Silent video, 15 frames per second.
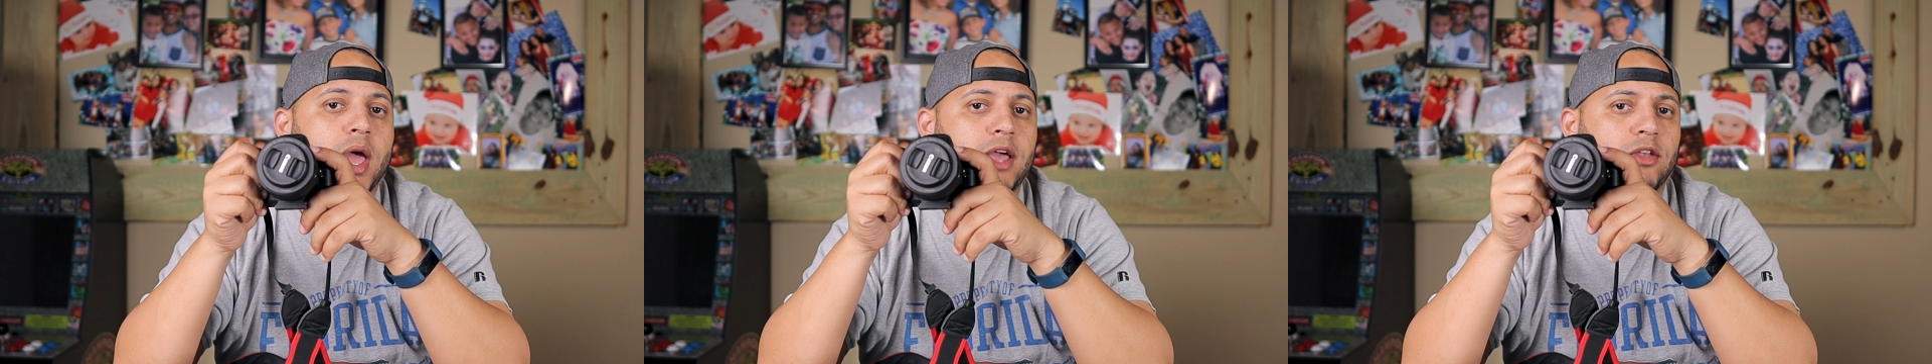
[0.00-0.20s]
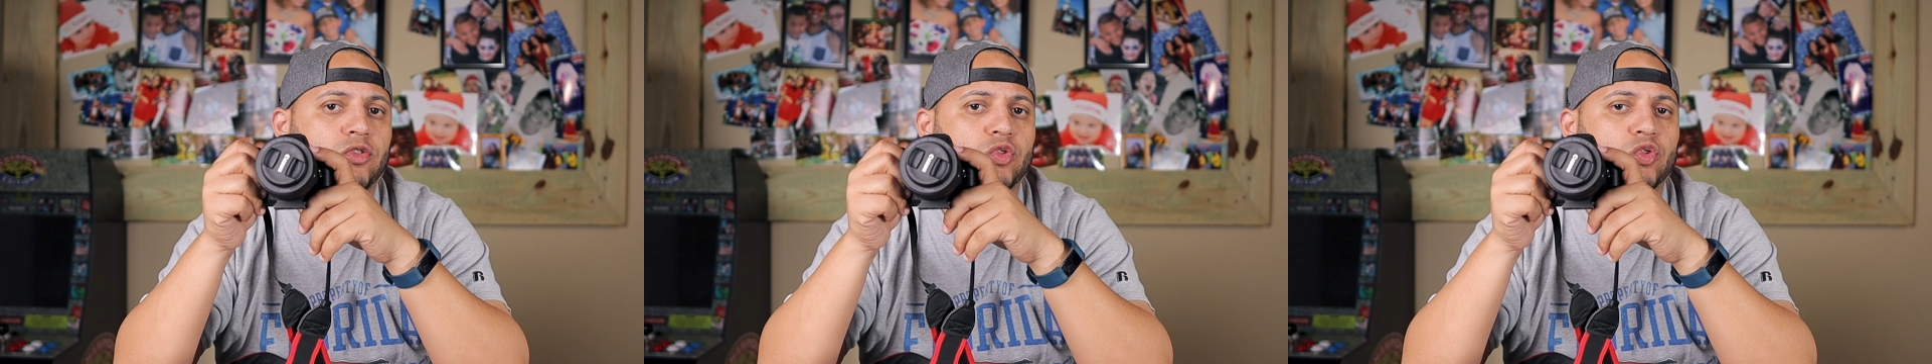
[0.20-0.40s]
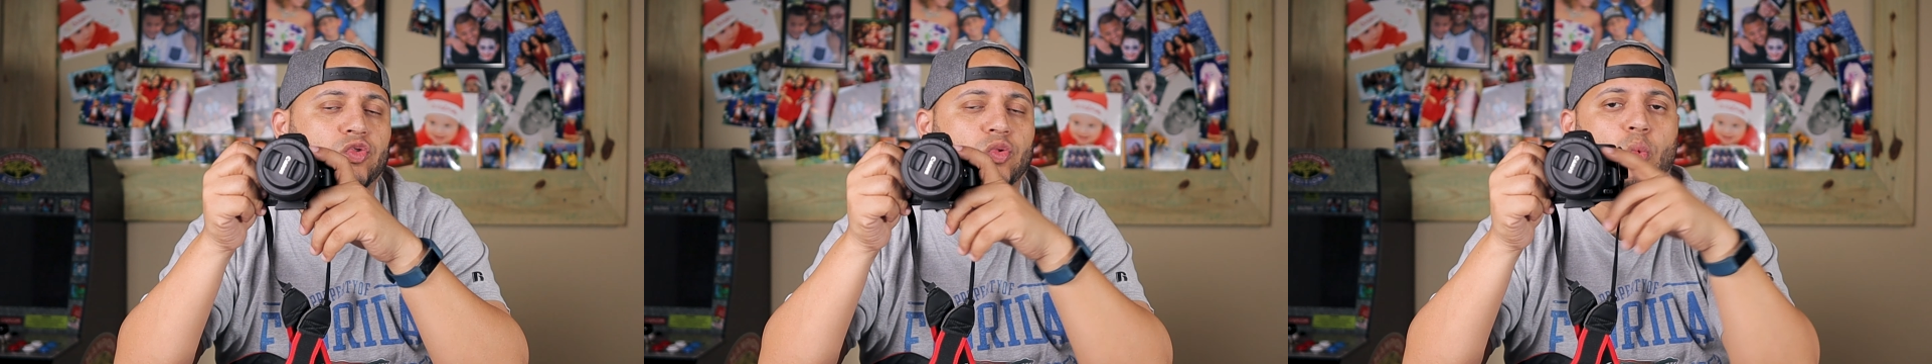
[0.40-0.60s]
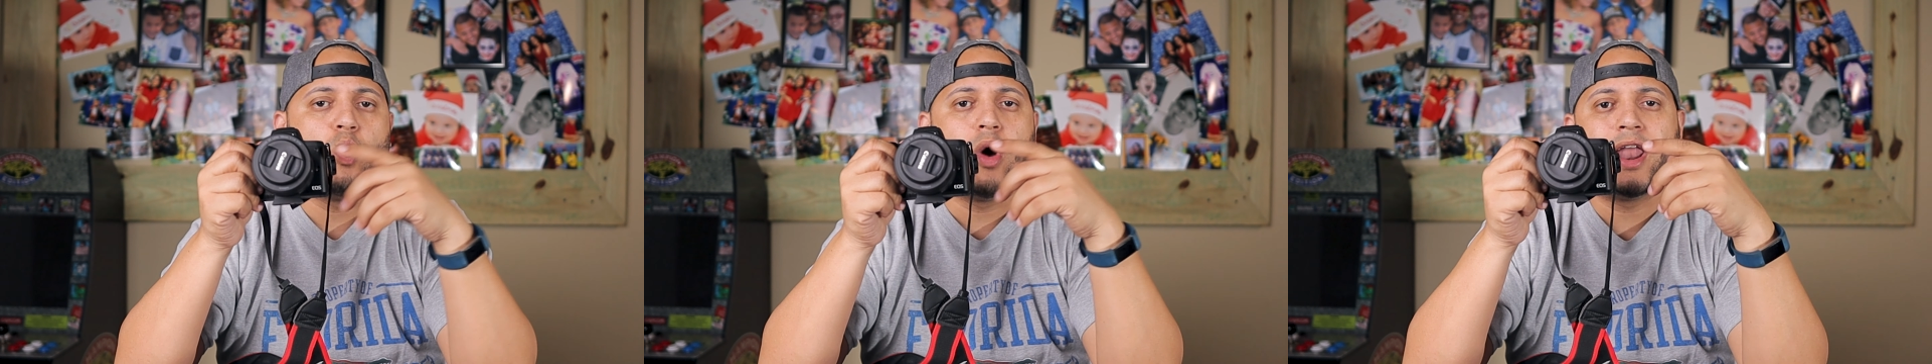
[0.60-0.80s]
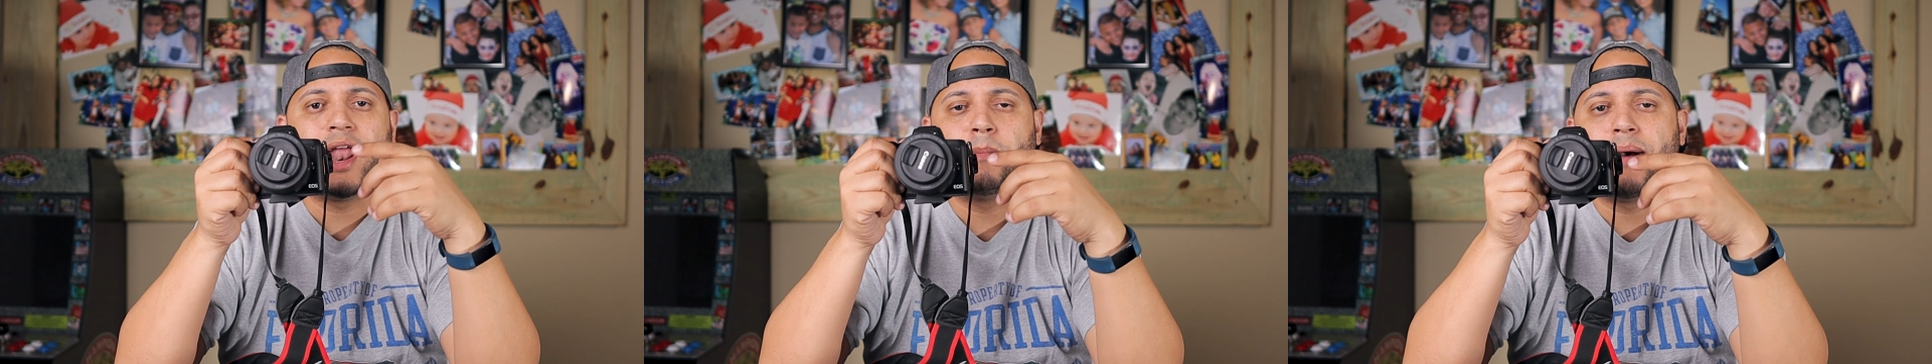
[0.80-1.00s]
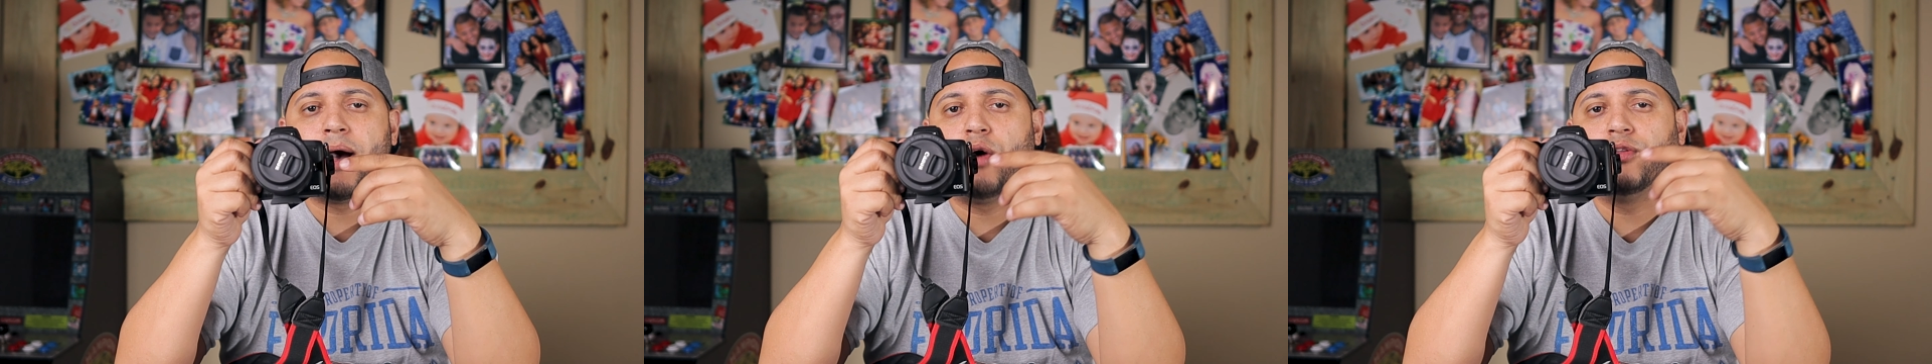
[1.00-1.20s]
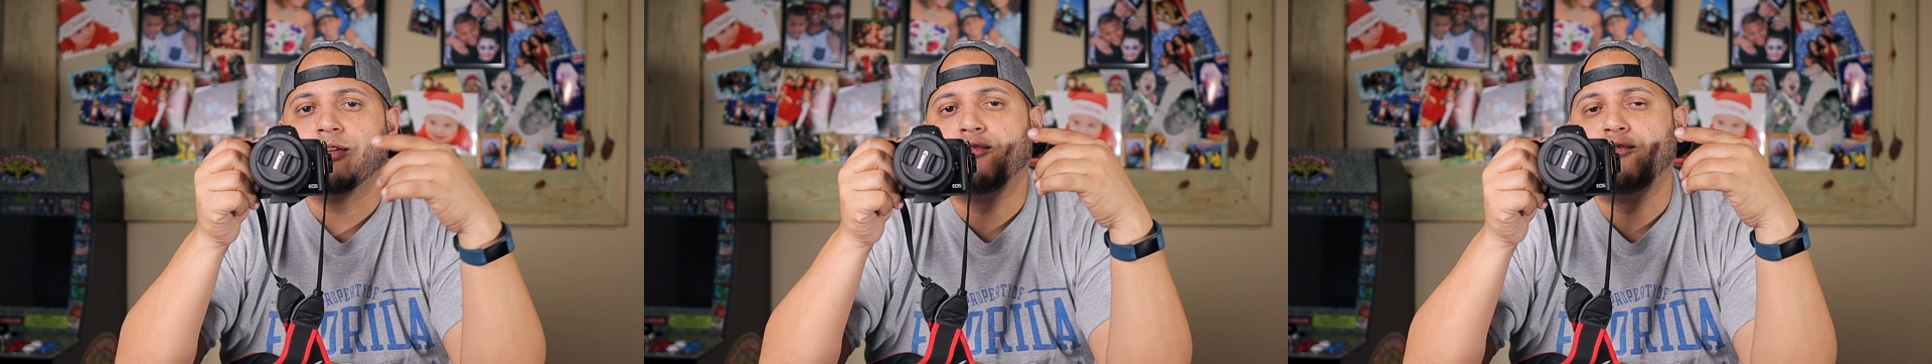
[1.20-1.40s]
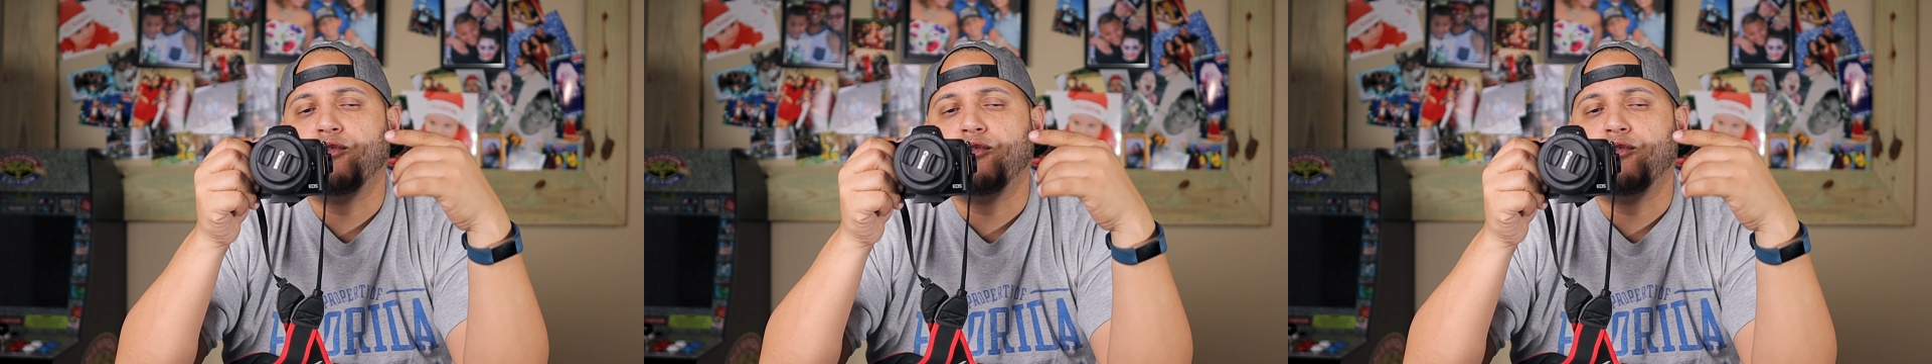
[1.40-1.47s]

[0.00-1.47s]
Jesus, what about the